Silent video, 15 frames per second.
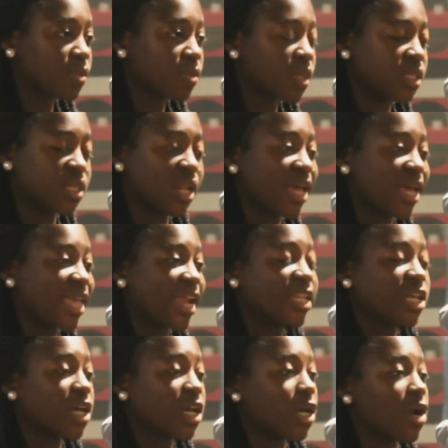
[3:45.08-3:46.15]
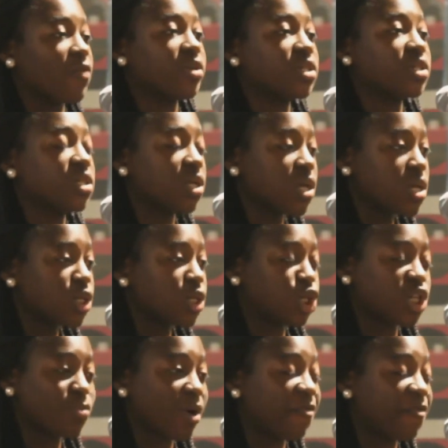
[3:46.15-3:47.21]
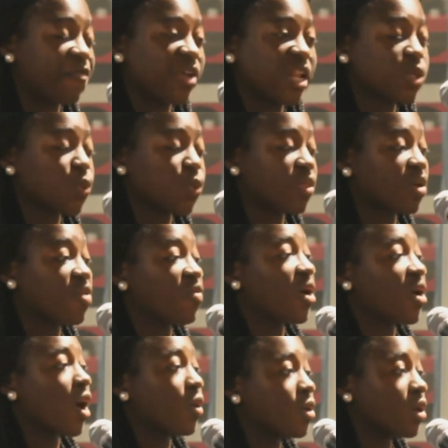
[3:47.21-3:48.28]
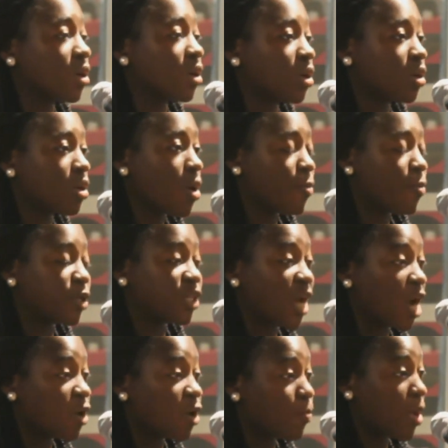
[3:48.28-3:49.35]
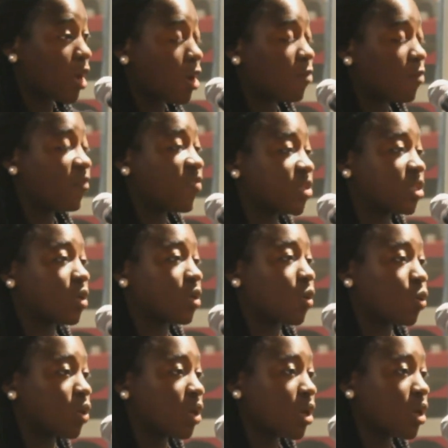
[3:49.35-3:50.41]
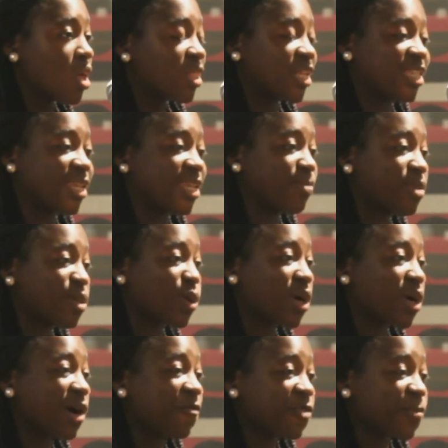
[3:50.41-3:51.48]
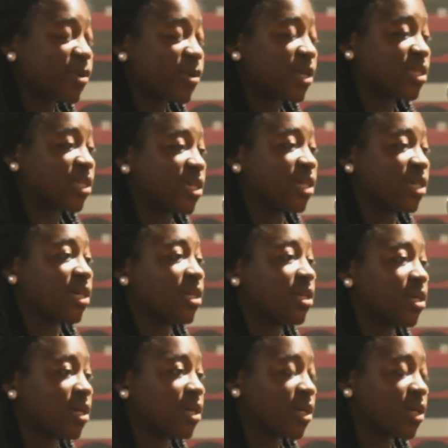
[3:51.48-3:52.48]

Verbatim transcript: Until I gained the courage to share my feelings with a crowd, pushed out of my comfort zone that seemed so comfortable as a kid.